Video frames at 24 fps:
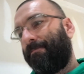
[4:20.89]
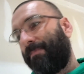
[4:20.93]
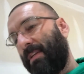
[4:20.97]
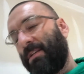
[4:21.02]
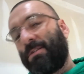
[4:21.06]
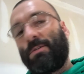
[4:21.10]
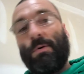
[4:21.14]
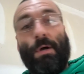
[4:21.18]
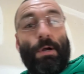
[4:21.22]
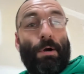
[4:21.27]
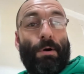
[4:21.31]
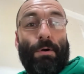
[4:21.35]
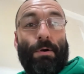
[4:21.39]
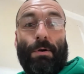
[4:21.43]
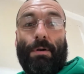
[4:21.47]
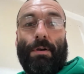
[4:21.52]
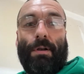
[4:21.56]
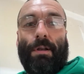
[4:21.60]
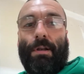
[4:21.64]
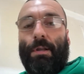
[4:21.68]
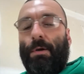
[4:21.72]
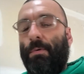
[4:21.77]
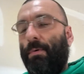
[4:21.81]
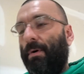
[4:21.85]
So I ordered a
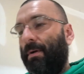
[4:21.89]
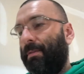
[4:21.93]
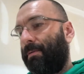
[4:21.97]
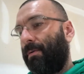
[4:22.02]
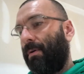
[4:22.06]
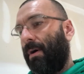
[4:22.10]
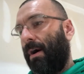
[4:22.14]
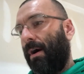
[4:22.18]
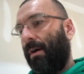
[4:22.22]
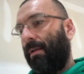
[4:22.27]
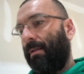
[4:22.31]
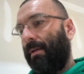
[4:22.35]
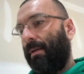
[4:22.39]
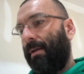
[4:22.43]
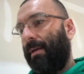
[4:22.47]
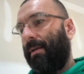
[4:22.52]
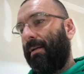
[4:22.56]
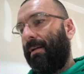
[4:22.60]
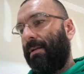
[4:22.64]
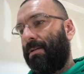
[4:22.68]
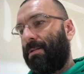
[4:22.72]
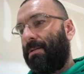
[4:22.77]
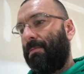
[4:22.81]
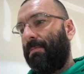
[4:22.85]
new one through Harley and
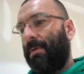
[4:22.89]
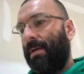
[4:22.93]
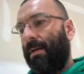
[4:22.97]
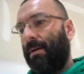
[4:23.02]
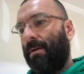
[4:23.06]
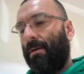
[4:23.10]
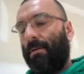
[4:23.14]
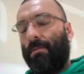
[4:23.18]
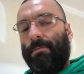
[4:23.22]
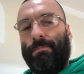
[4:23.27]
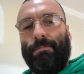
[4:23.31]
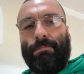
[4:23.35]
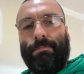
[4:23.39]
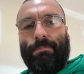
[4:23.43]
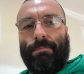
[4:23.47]
it should be here